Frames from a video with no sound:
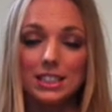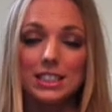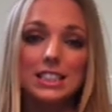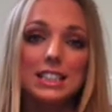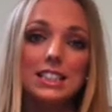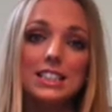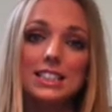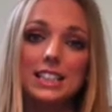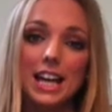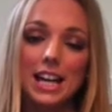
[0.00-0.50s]
you need
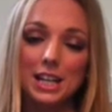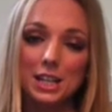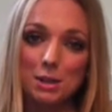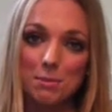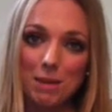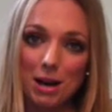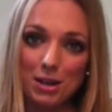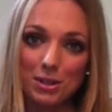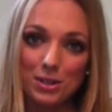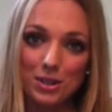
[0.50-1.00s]
to take them
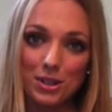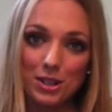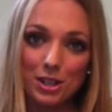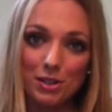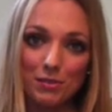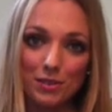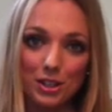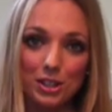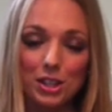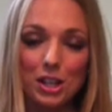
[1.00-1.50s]
out of the
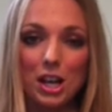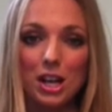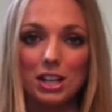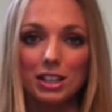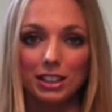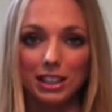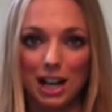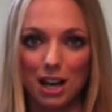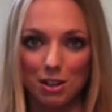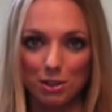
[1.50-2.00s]
oven and
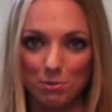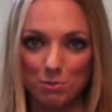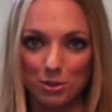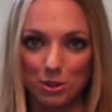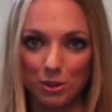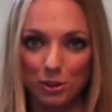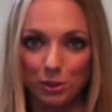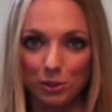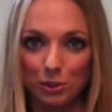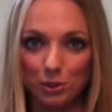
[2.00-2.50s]
allow them to
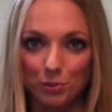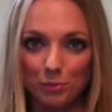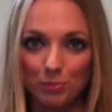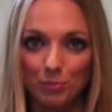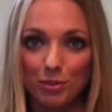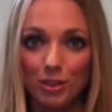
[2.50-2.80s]
cool.